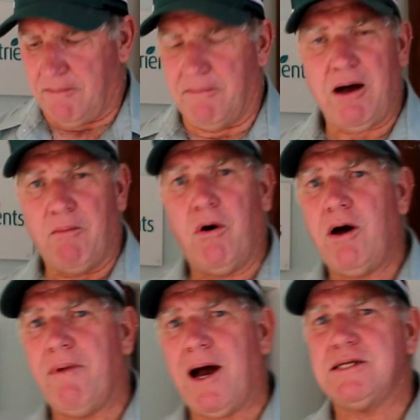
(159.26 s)
My,
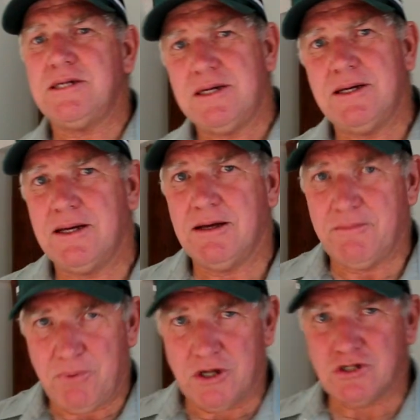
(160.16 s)
my mate,
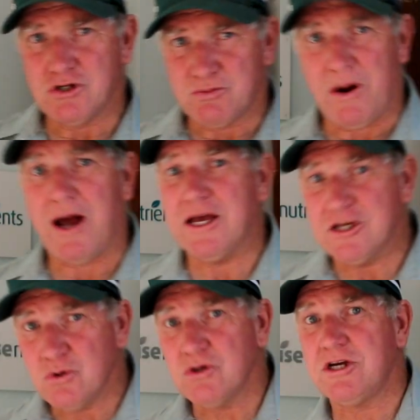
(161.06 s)
personal spray,
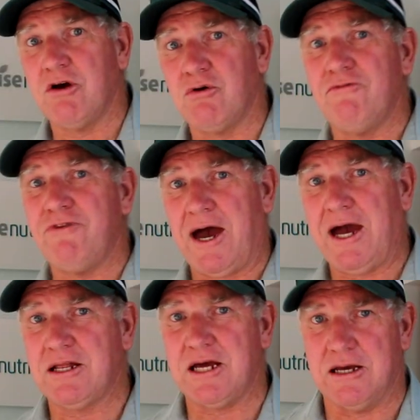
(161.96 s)
is also good for
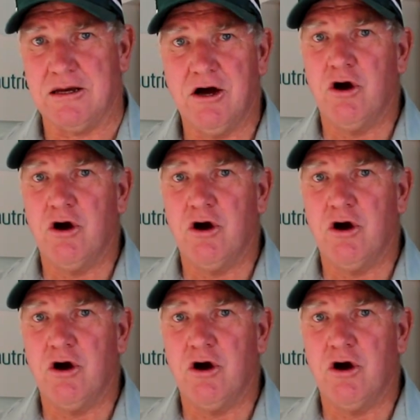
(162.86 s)
acne.